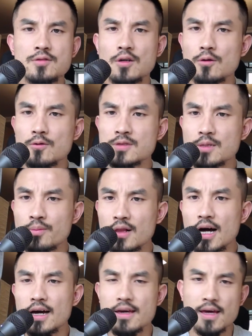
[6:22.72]
total
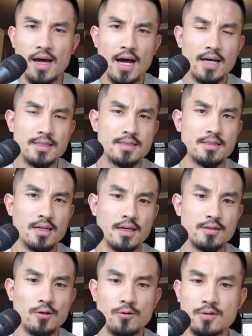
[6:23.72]
supply. It has a
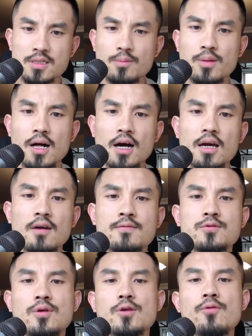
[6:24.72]
total supply of
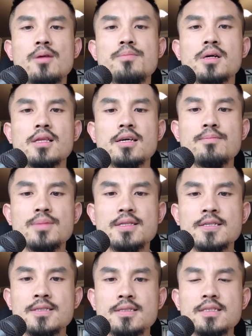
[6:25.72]
21 million
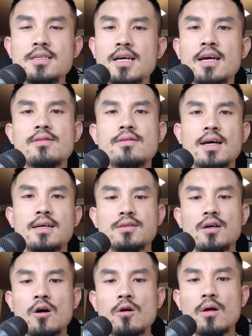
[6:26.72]
BTC, and that's
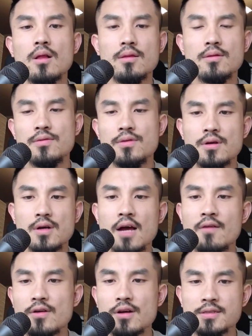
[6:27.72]
all there
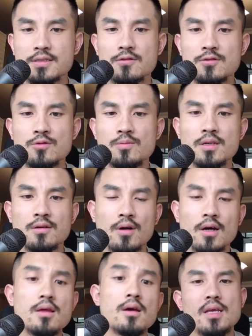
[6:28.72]
ever is going to be,
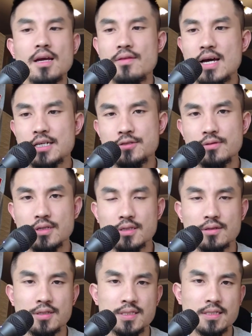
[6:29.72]
right? And actually,
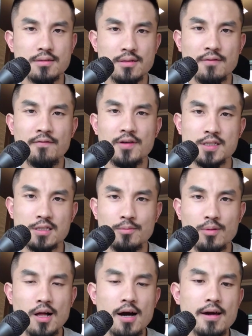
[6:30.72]
the fixed
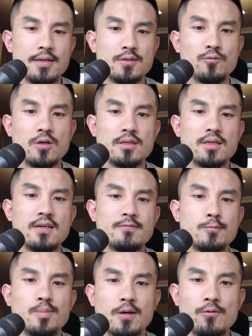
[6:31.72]
supply is what
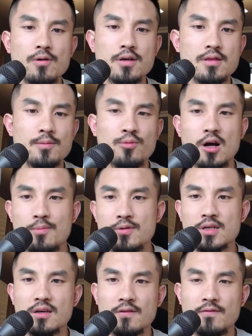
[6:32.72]
gives Bitcoin the
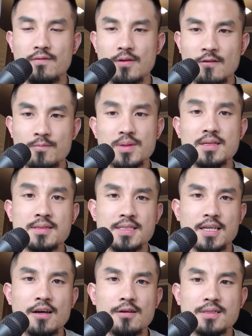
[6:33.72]
property of being
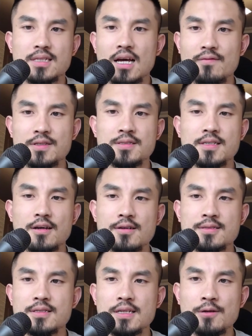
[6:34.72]
scarce, having
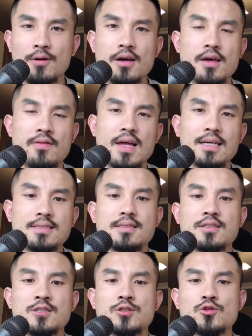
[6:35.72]
scarcity, right? And that's
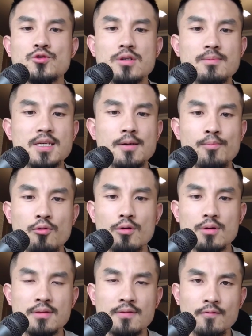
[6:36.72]
extremely
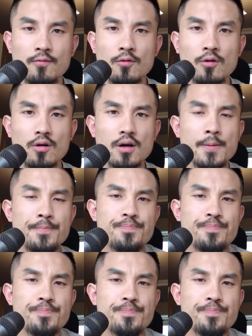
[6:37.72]
important for